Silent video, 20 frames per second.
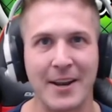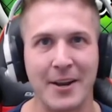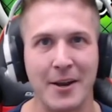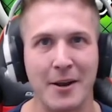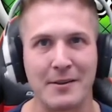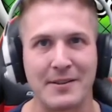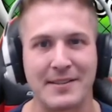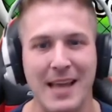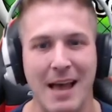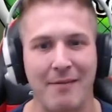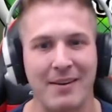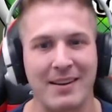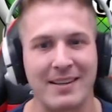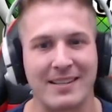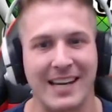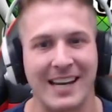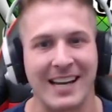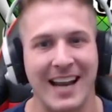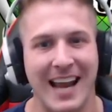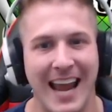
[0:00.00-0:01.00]
dude,
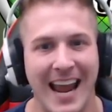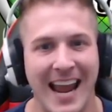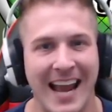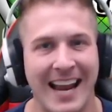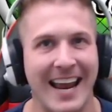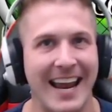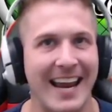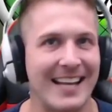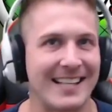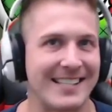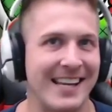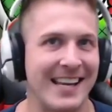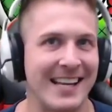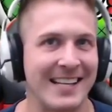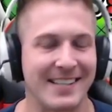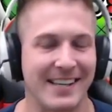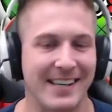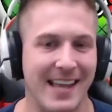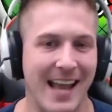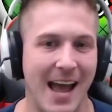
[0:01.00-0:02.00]
17 and 18
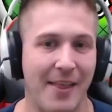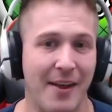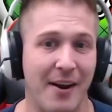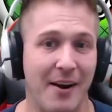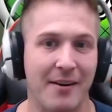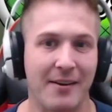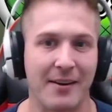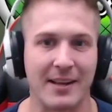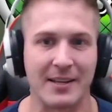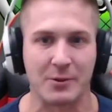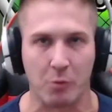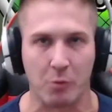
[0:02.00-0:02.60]
together is